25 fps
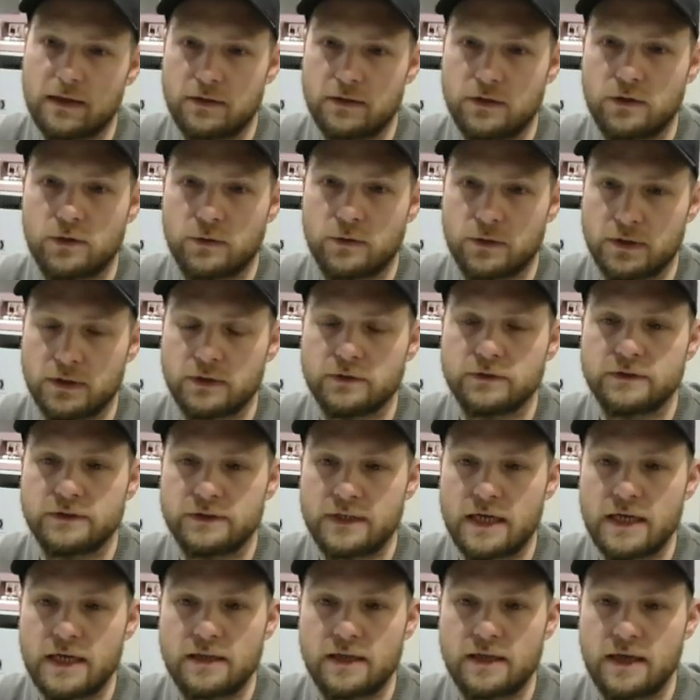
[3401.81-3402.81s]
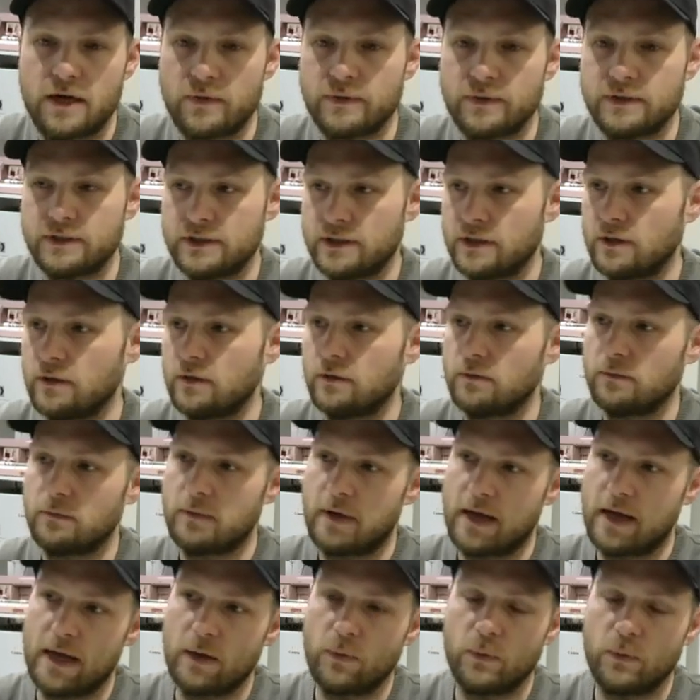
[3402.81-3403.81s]
It'll stay there until
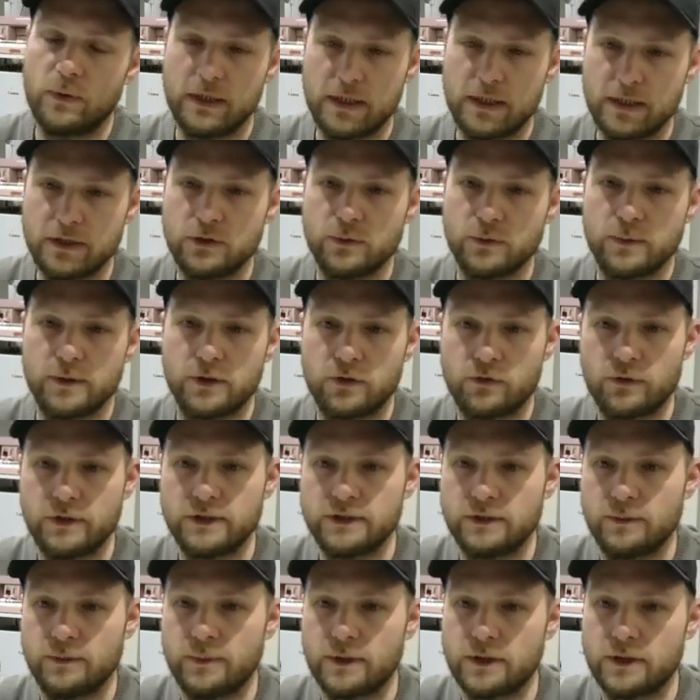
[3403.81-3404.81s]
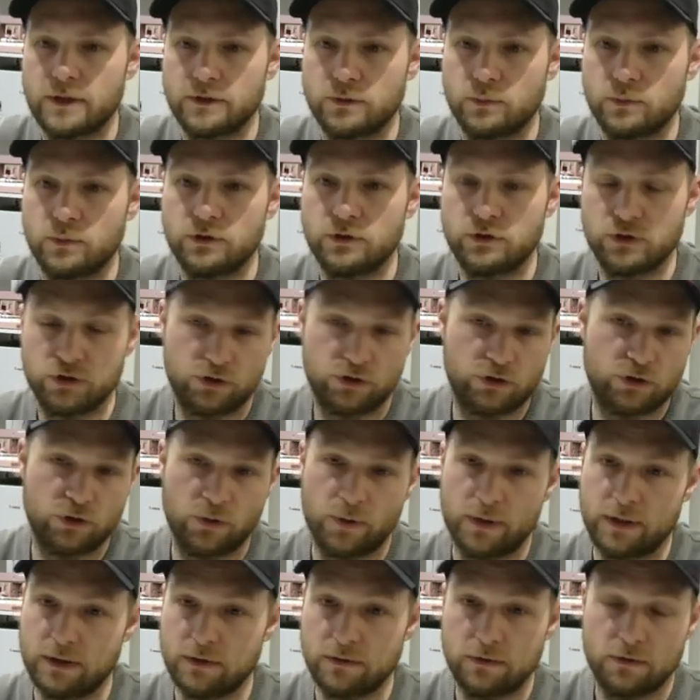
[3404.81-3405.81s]
A, we need to increase it because we're just
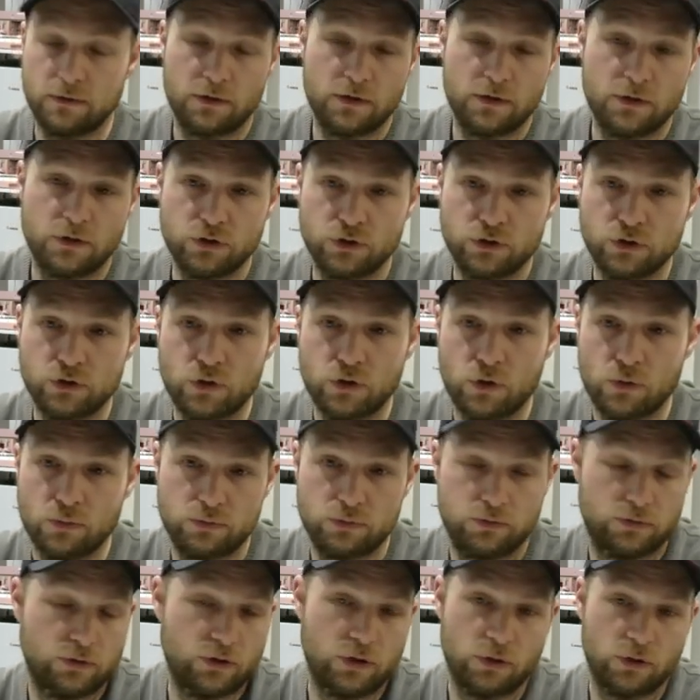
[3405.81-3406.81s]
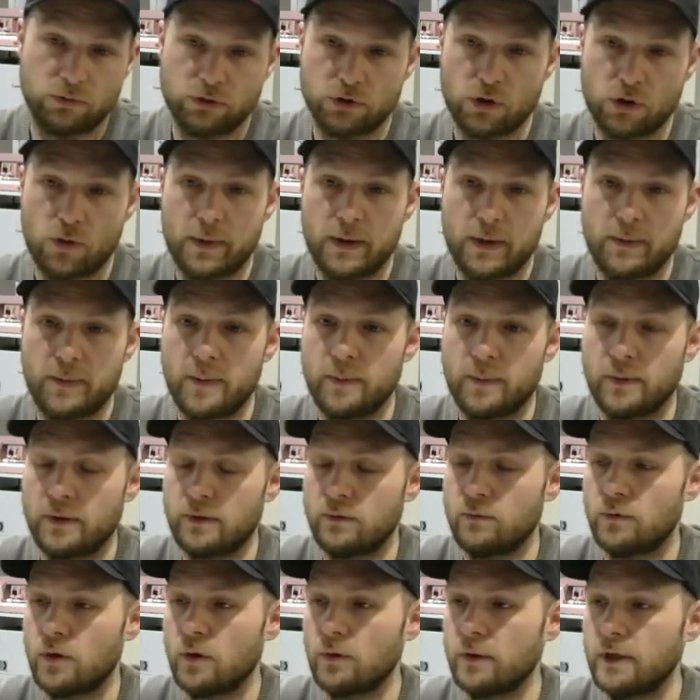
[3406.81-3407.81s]
doing so many people
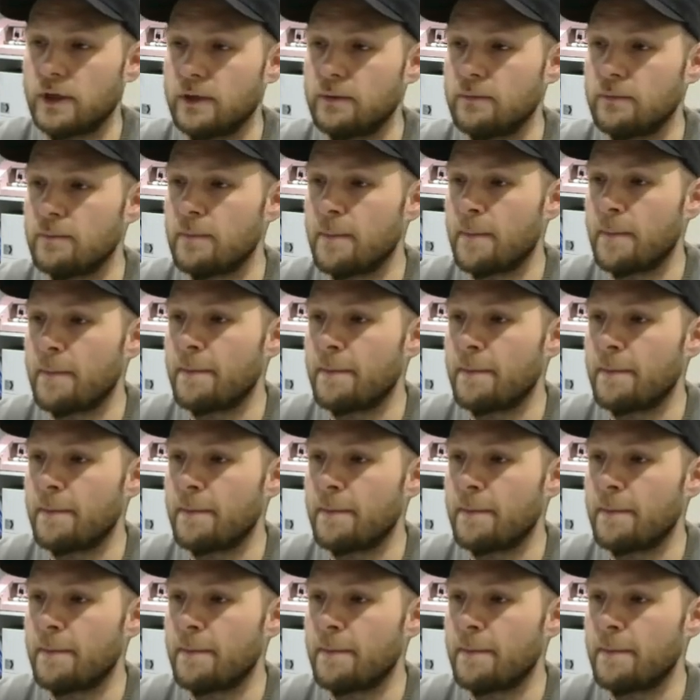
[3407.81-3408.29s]
enrolling,